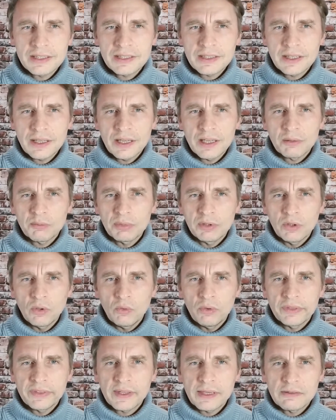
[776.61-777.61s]
staying below
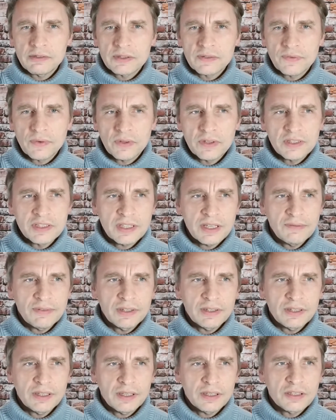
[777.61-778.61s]
1,000 for the
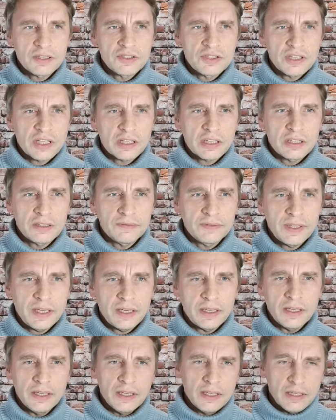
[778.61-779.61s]
seventh consecutive
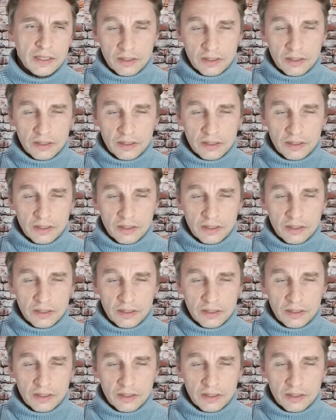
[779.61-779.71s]
day.